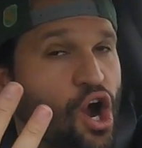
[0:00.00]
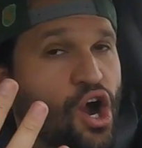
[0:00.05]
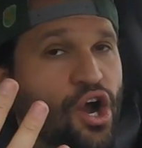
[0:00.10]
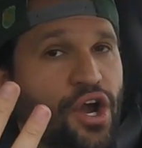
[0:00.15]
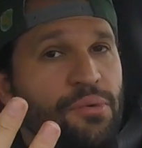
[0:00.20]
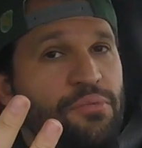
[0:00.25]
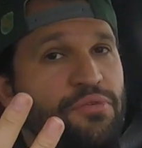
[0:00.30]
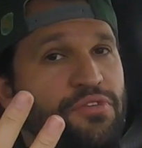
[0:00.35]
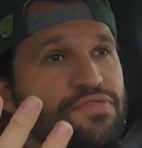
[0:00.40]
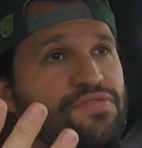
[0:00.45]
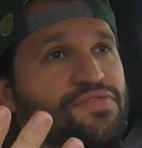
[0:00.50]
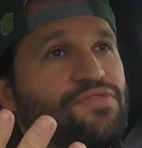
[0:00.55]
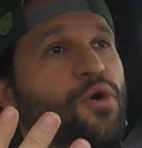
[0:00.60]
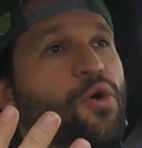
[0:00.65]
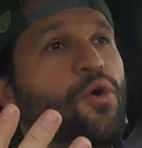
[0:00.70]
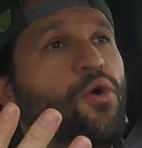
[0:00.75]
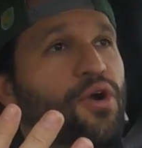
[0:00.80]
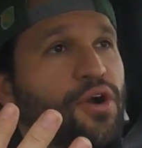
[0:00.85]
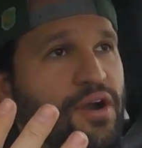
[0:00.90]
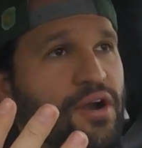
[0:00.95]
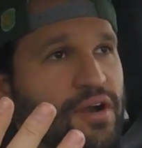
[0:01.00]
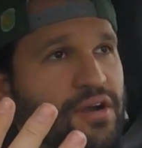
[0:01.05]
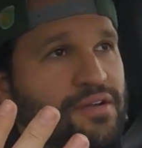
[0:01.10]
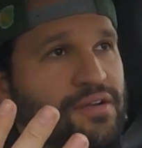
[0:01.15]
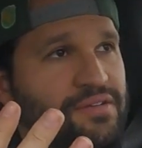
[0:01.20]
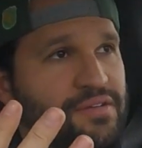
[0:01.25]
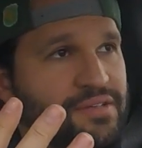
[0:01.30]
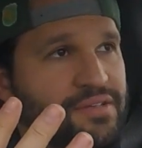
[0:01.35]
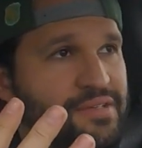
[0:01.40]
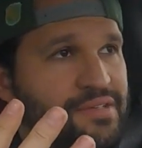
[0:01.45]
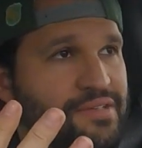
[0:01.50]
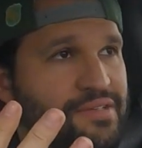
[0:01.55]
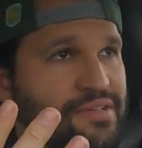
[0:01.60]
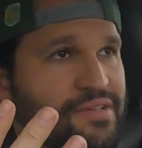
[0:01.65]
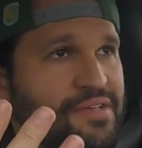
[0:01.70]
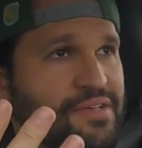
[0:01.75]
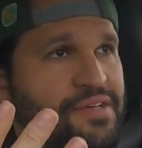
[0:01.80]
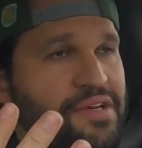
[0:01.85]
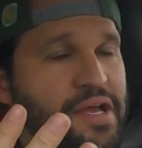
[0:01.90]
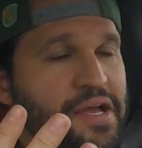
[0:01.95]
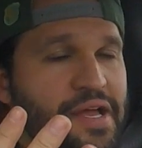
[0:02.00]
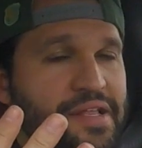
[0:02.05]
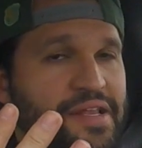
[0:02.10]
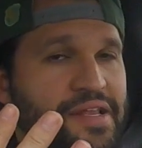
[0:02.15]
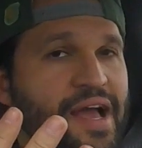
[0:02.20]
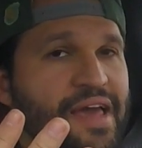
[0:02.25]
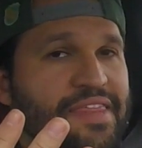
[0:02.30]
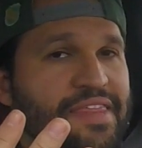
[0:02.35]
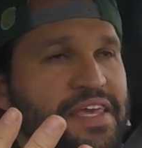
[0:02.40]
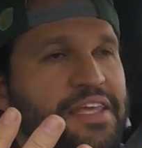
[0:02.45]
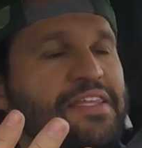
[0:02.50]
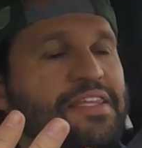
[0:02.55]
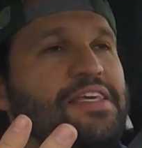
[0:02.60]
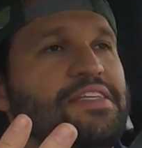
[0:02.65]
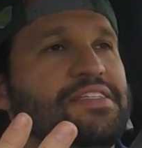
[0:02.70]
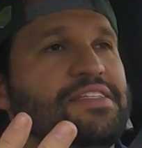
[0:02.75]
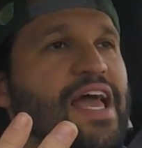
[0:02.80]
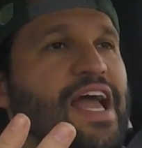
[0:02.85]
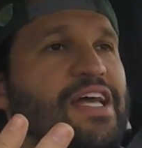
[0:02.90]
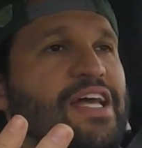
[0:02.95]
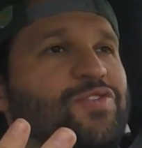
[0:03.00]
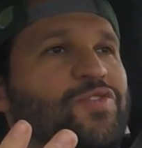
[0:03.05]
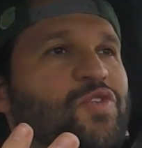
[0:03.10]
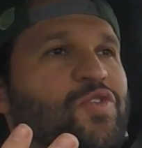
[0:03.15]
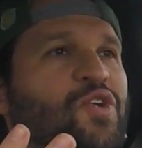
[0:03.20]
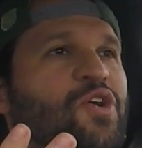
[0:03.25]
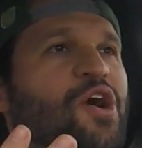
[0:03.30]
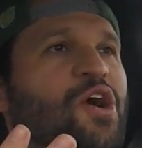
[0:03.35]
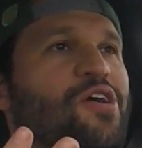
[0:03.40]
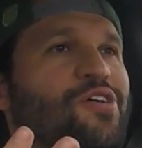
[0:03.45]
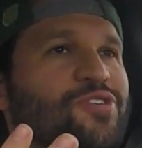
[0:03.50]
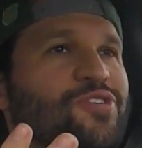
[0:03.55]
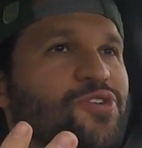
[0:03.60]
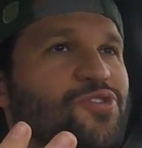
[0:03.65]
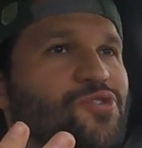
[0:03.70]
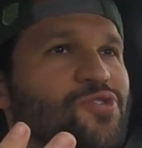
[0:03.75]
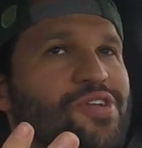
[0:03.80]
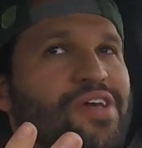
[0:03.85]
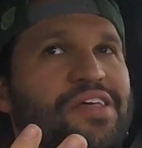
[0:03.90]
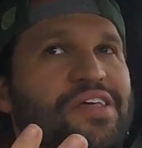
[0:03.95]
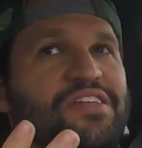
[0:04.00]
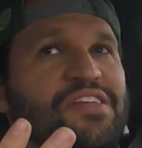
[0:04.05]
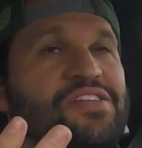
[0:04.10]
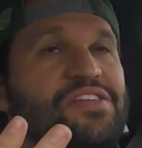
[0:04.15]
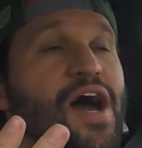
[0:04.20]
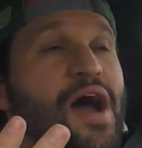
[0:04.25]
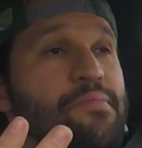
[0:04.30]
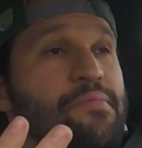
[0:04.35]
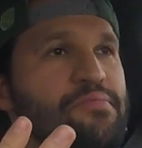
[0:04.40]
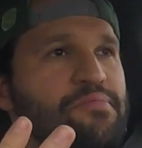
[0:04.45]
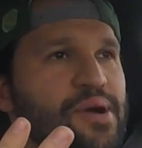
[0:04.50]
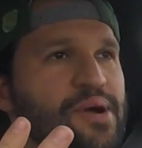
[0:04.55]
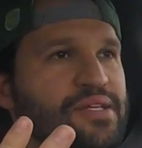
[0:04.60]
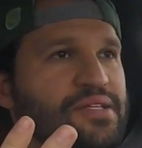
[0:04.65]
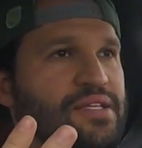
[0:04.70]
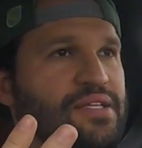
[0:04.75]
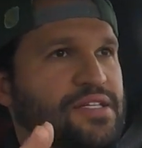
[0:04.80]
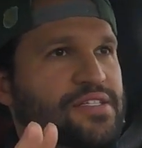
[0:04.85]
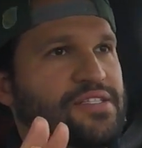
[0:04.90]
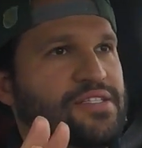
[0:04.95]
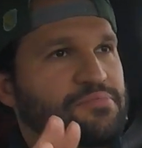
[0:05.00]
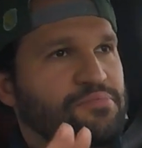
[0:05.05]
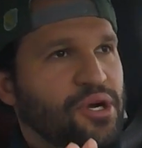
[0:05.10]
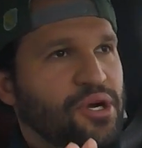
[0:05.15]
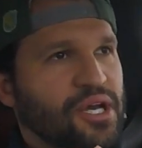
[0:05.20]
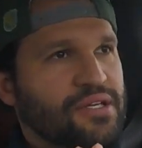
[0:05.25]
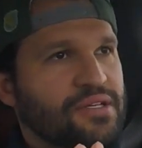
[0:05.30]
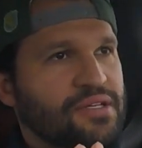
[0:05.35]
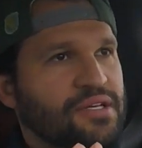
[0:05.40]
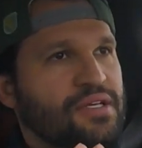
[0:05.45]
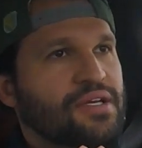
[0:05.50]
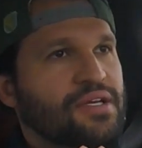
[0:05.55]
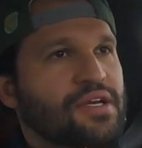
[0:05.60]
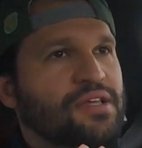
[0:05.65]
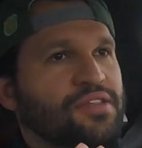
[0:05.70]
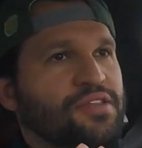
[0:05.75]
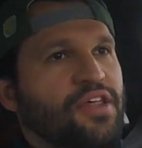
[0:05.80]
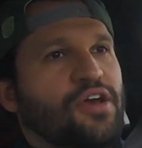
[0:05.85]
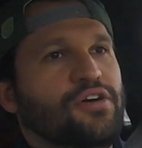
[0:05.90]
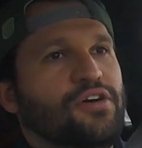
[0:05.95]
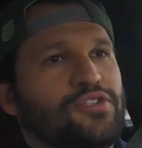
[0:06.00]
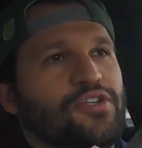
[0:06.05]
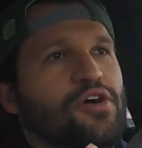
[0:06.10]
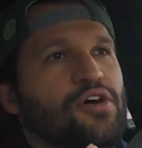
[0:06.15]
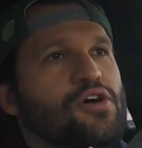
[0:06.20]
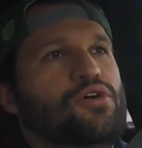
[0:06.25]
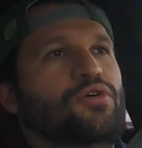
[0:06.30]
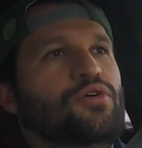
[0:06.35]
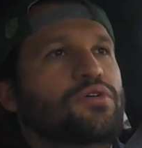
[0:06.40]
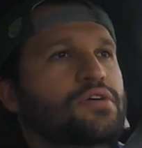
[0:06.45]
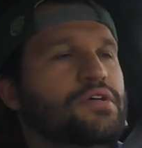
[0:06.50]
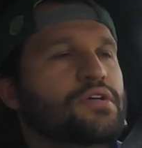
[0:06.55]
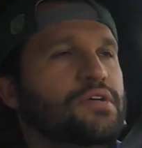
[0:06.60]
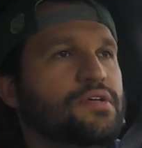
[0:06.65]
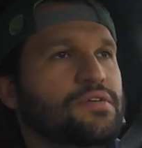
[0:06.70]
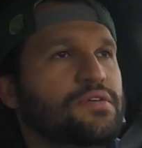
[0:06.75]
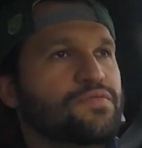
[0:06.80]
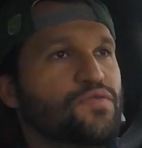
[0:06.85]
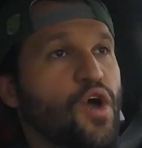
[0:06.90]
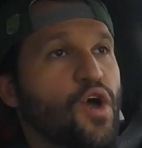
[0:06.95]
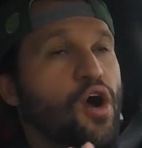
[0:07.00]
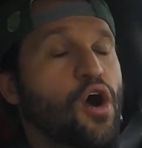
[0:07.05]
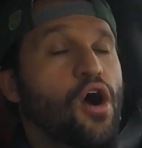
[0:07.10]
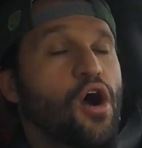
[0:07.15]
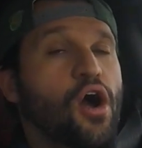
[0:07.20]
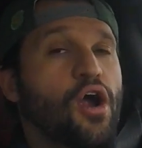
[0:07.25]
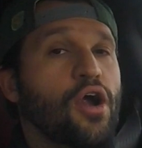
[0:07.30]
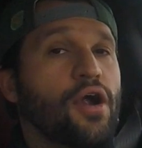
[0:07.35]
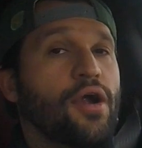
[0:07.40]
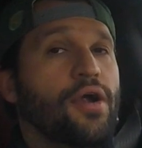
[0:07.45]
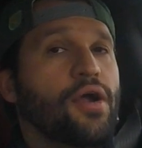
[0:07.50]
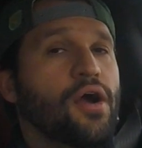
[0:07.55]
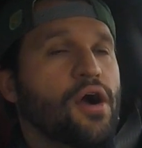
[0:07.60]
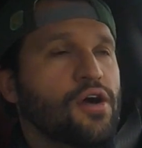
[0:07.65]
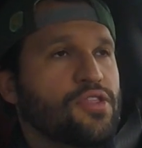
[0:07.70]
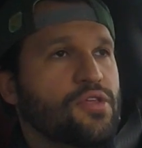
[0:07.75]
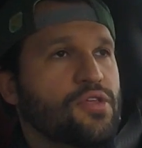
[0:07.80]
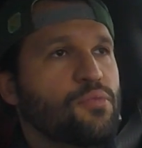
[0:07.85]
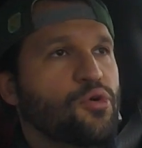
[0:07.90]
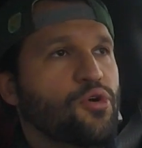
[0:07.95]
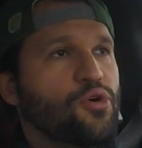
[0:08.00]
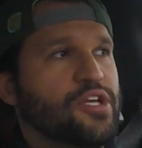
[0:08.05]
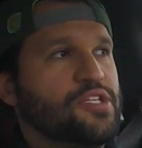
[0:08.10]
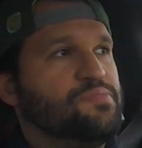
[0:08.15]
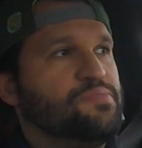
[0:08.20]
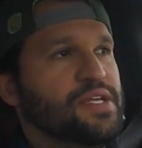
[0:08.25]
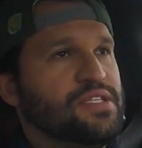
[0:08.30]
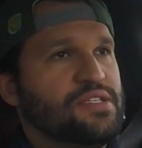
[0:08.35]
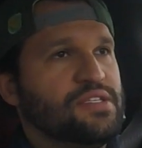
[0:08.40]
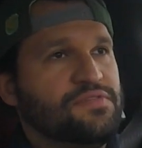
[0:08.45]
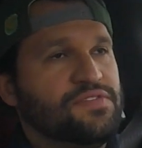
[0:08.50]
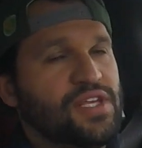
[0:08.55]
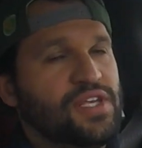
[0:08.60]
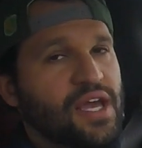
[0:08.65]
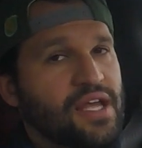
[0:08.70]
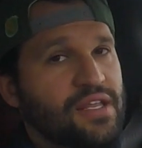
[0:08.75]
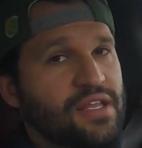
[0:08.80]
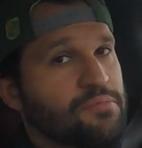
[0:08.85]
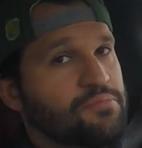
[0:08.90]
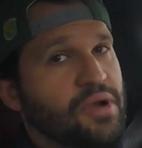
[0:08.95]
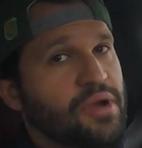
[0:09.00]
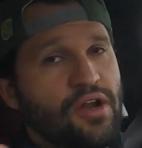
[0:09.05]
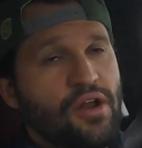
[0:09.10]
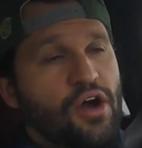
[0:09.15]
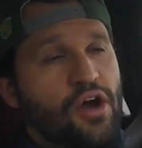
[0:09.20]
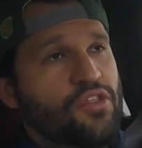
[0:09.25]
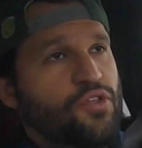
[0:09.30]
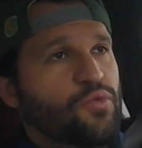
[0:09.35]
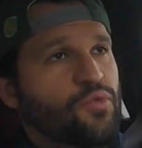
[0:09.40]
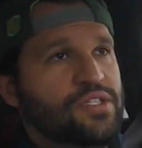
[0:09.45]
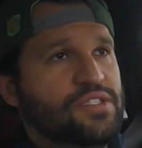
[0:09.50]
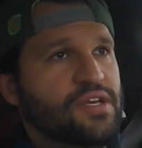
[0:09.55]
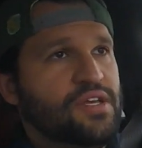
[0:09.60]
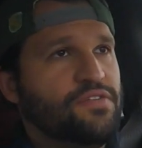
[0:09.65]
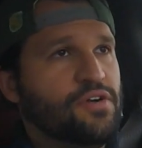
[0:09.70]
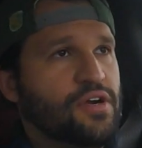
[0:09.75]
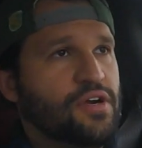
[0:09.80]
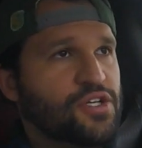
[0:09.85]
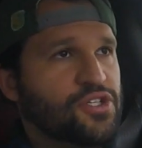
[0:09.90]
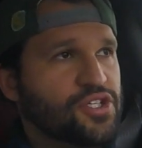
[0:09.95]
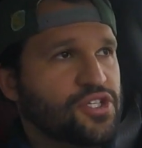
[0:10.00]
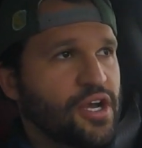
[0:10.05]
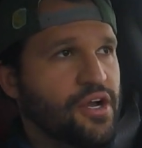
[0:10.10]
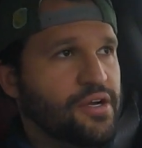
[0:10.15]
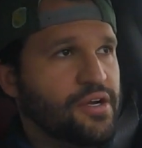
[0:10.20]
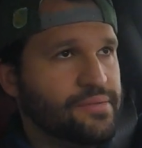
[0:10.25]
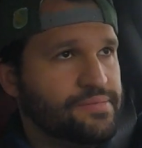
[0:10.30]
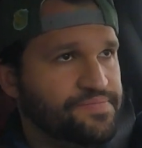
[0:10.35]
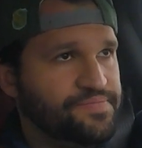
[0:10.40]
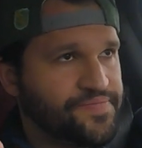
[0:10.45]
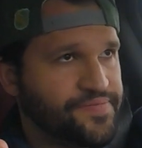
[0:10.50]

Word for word: Car number four. And I think these last two cars are sort of at the top of my list, but they also are on the more expensive side compared to all the ones I've already shared.